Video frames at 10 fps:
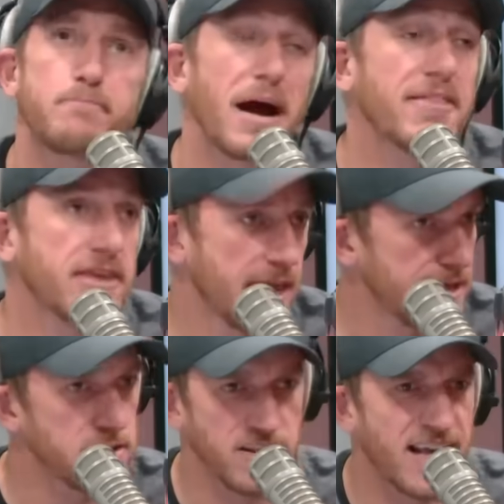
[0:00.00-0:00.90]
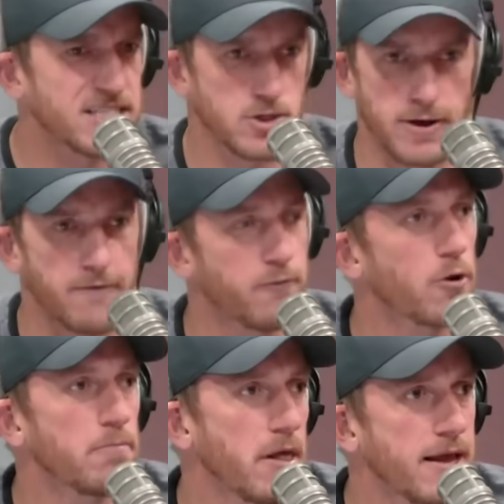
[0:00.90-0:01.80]
By the end, the last three or
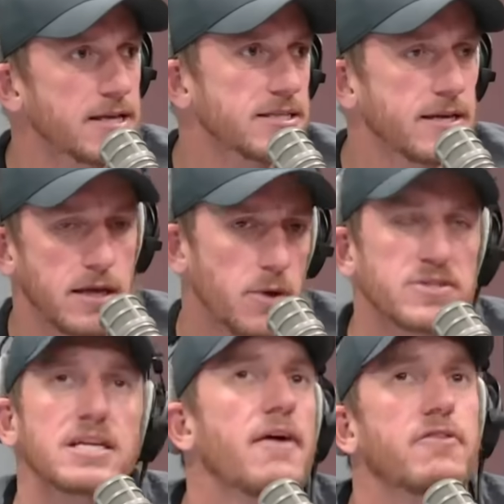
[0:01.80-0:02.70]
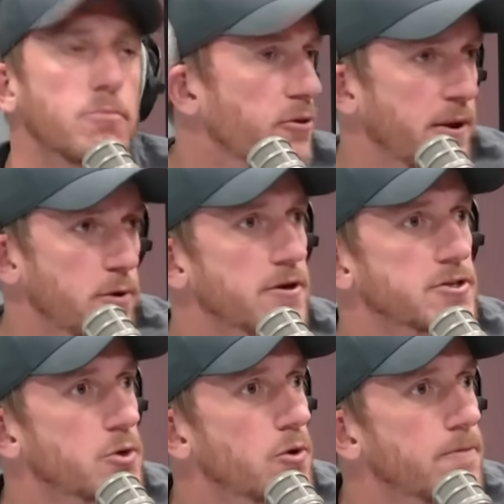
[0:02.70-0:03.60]
four plays, it was inevitable they were going to score.